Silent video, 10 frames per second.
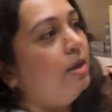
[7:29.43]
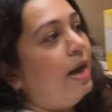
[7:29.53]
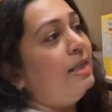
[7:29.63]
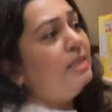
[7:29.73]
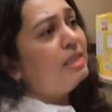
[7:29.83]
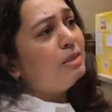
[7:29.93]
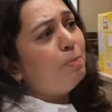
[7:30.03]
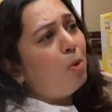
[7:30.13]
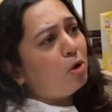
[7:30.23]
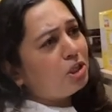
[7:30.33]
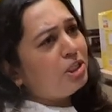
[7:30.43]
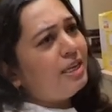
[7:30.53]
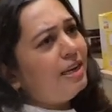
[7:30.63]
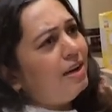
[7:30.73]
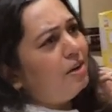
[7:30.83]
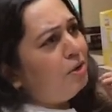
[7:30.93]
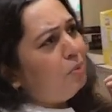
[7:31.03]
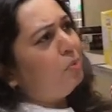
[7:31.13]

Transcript: And this is Poshtik Laddu,